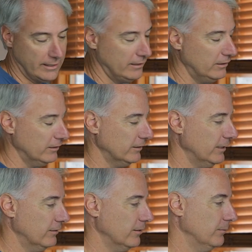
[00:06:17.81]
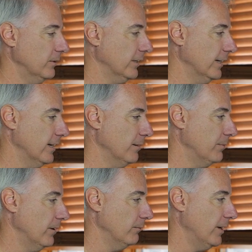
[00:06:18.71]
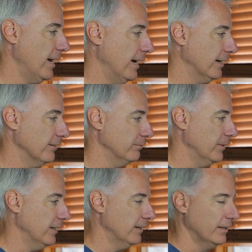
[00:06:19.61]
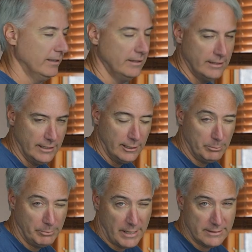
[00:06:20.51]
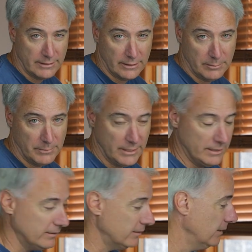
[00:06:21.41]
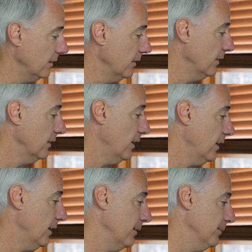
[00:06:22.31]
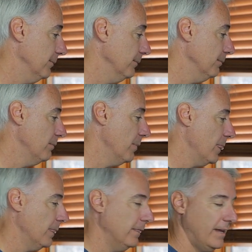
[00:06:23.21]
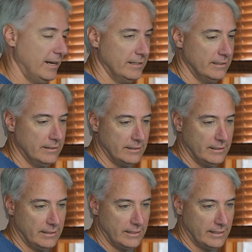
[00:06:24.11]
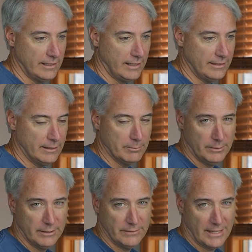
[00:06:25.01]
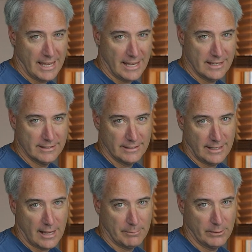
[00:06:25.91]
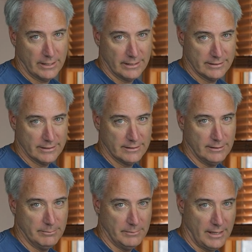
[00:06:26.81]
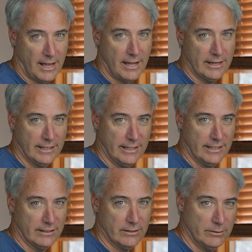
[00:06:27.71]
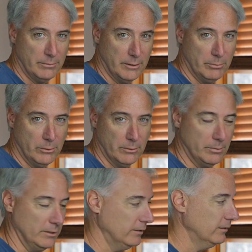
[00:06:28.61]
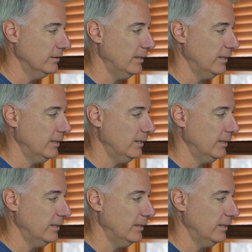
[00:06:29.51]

And I did some looking up on what active meant. And it basically means that I believe it has an operating system on it and it could be bootable.